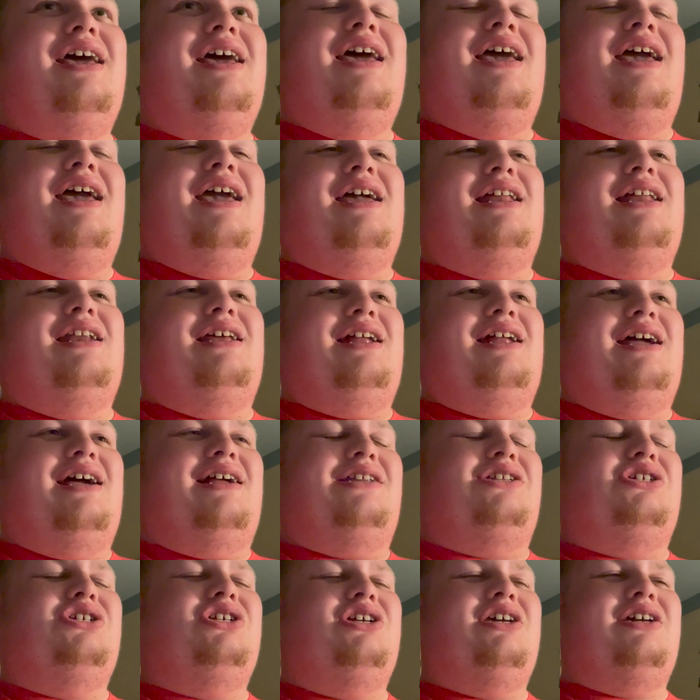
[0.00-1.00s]
and it
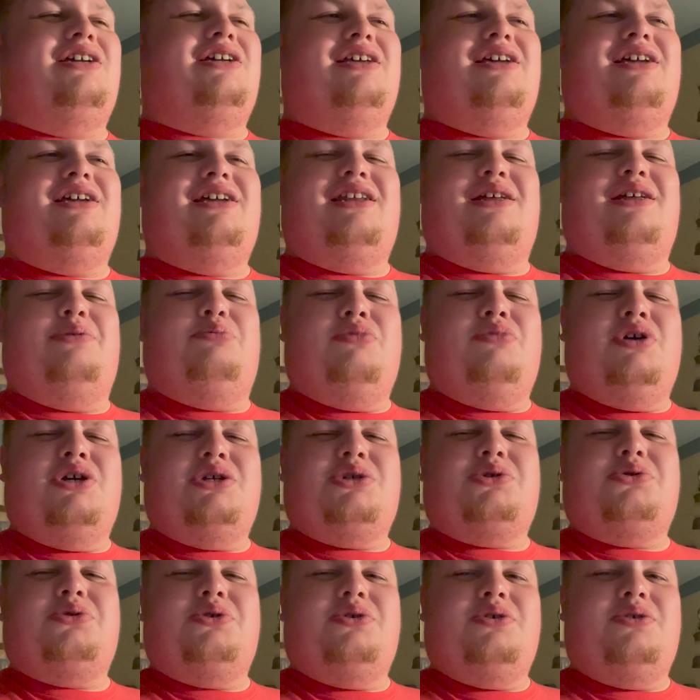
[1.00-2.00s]
had chicken and
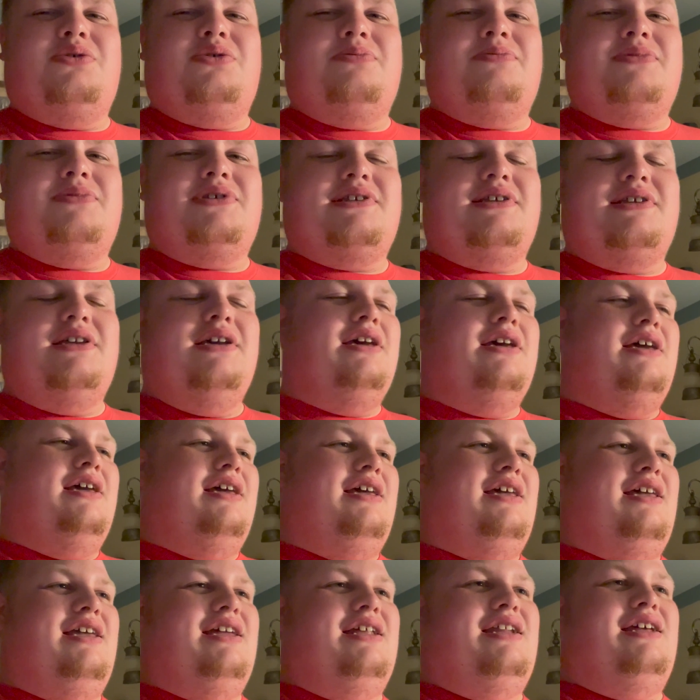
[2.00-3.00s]
mushrooms
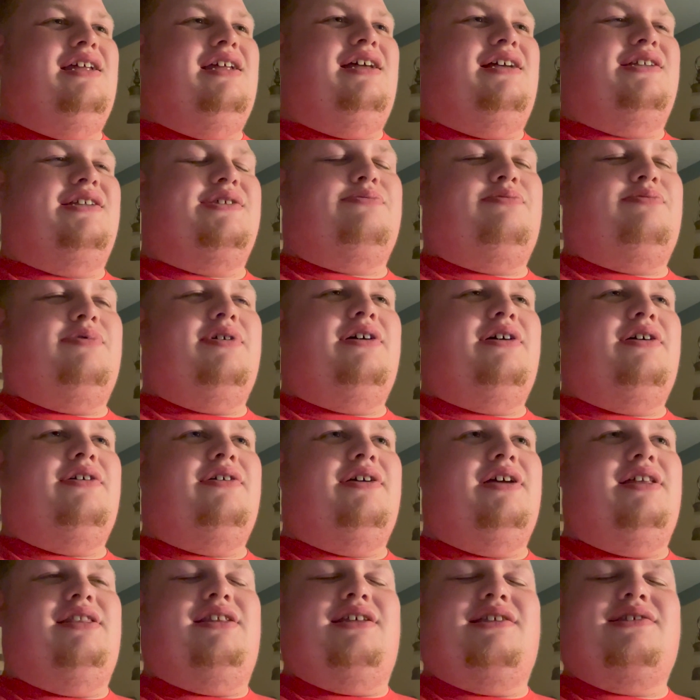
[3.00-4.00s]
in it as well,
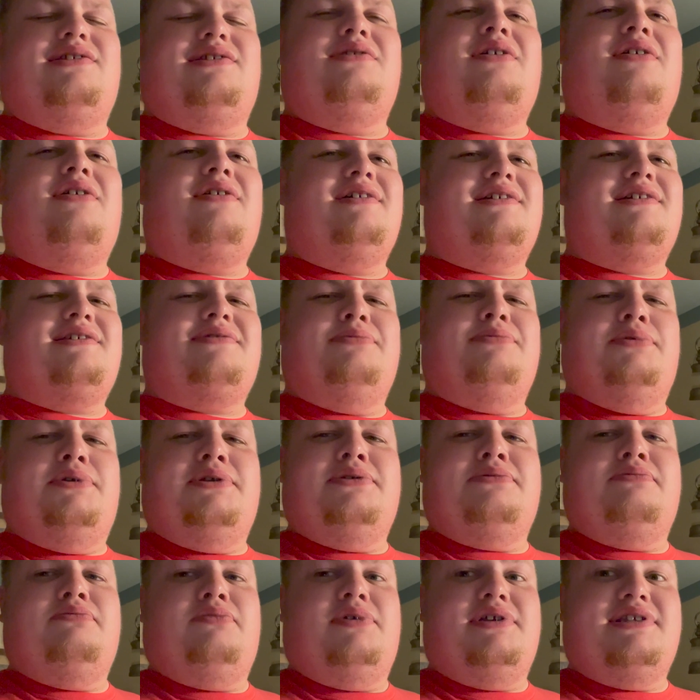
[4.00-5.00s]
and the sauce
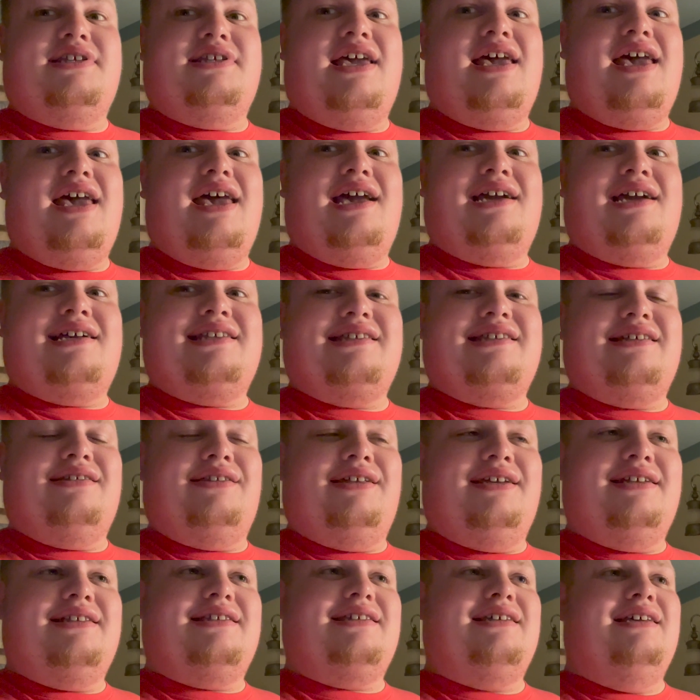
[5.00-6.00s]
was
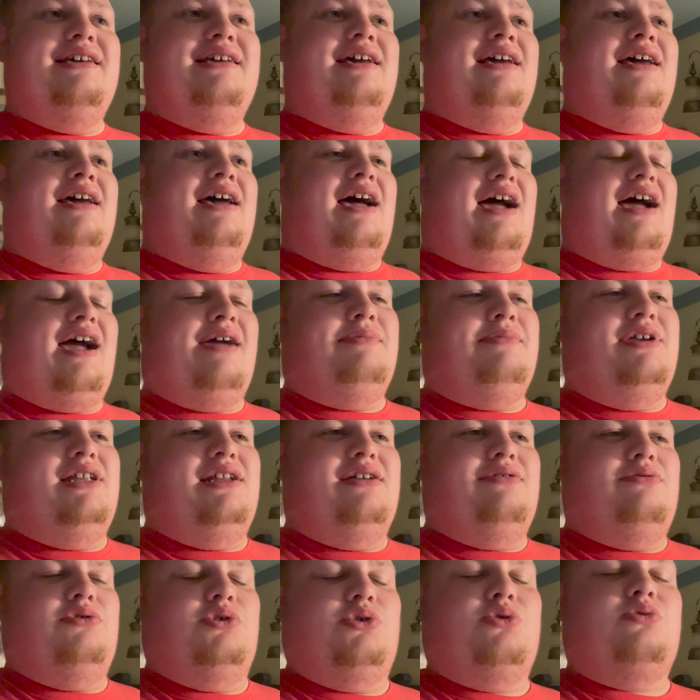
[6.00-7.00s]
excellent. I mean,
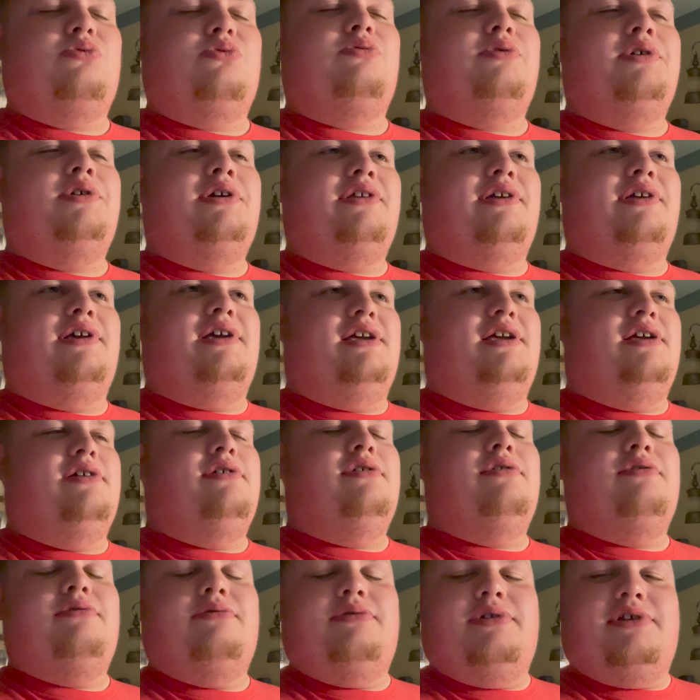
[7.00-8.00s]
it was really,
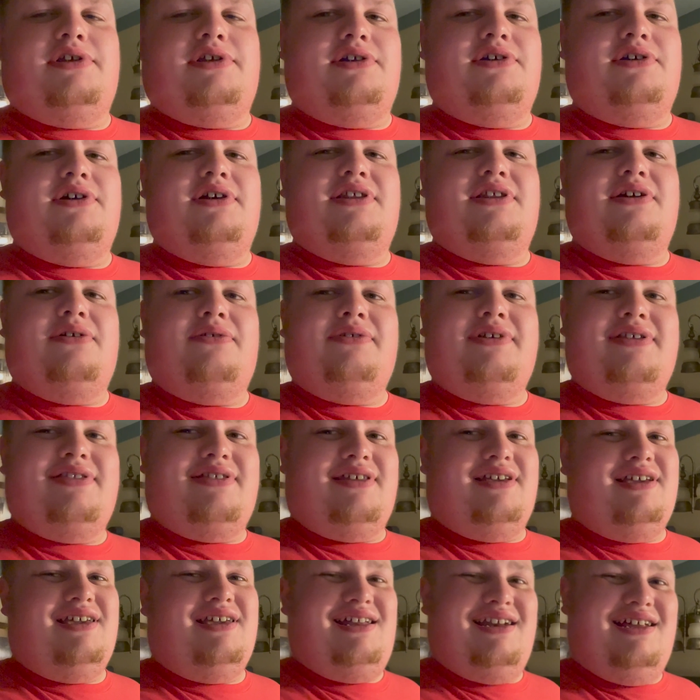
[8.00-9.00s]
really good. The only
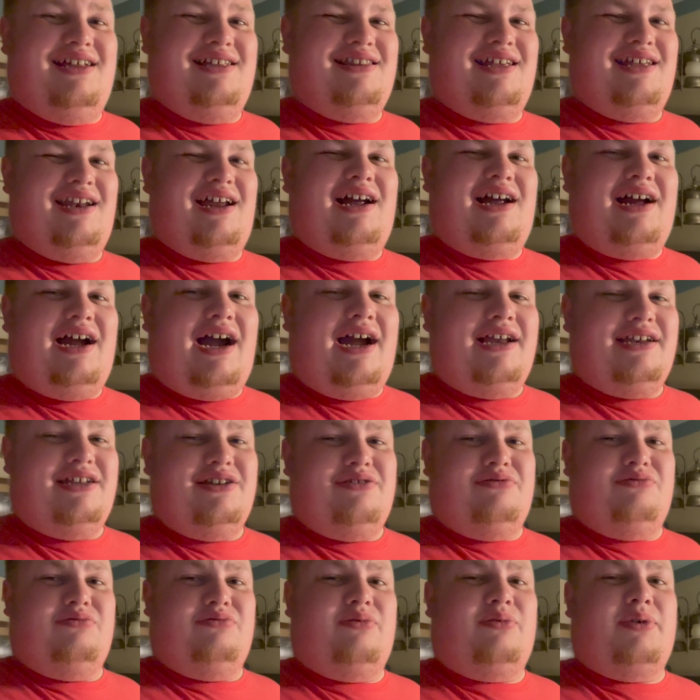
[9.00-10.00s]
thing in it that I
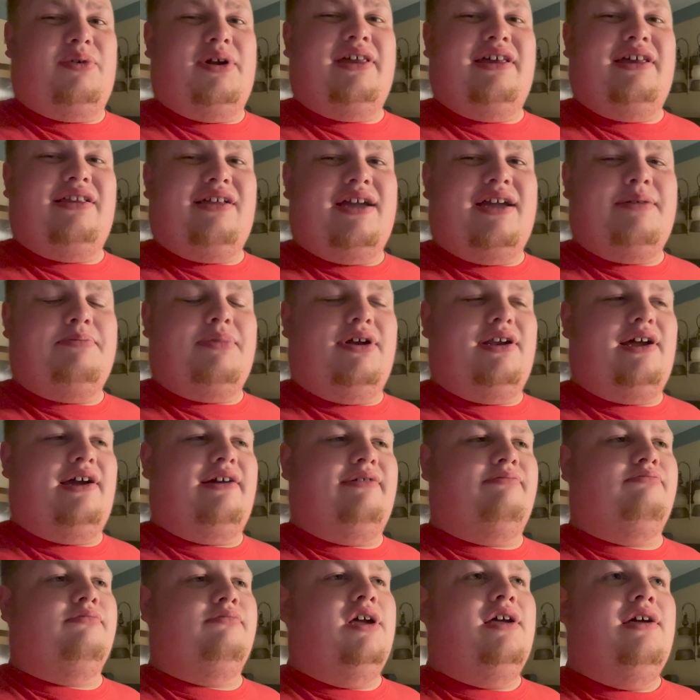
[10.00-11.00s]
didn't really like, but I
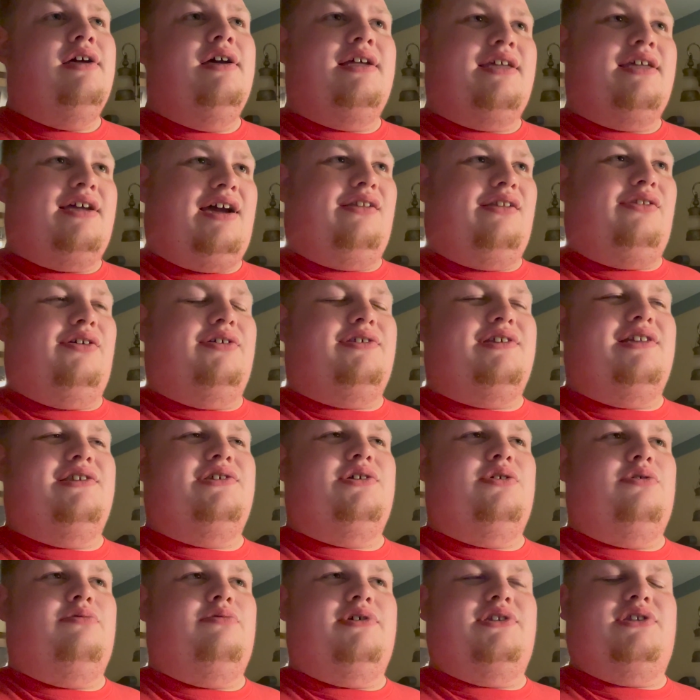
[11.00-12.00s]
kind of looked
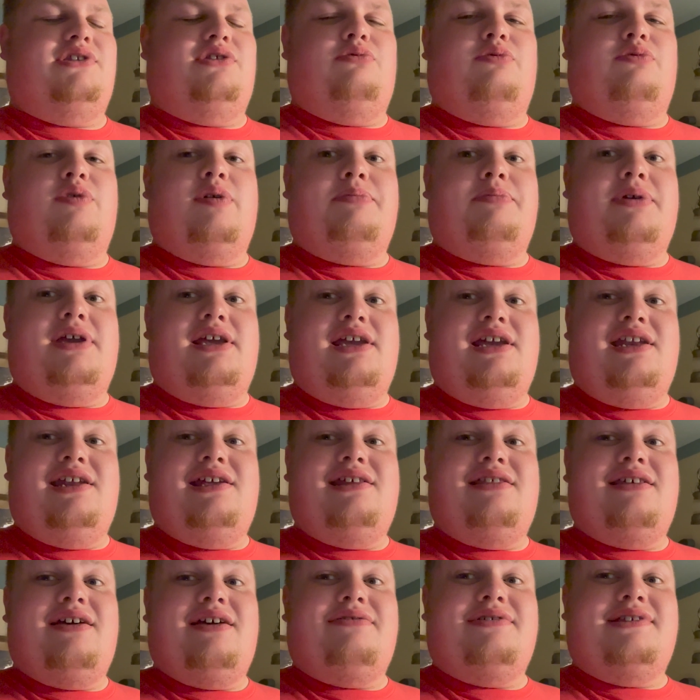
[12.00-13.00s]
into it, was the
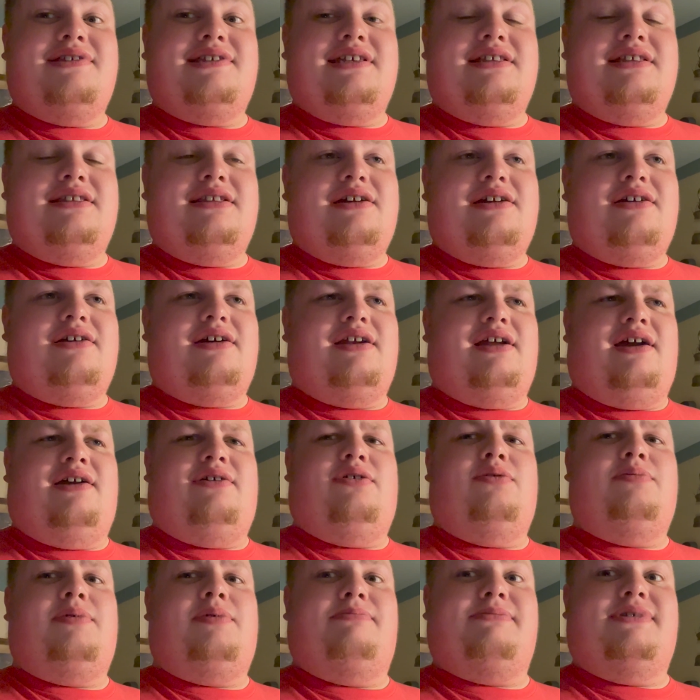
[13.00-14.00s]
rapini that was in there, and I
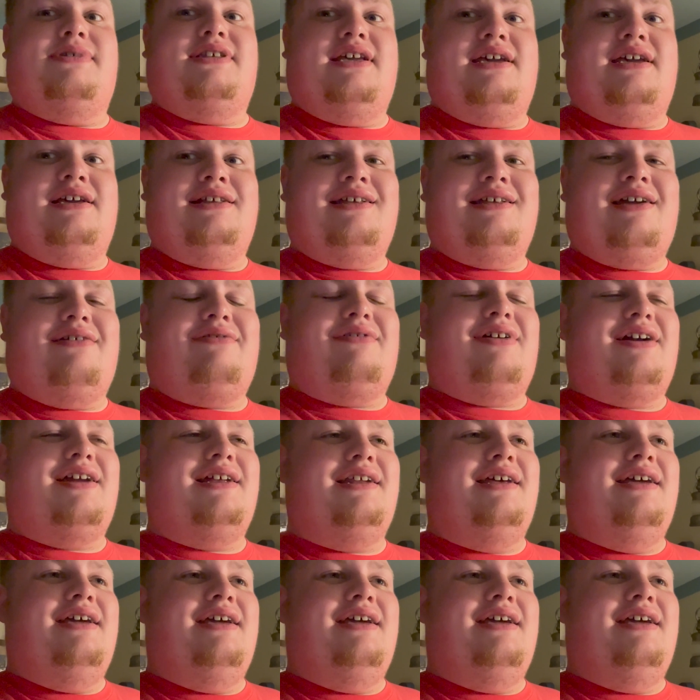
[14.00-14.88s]
hope I'm saying that right.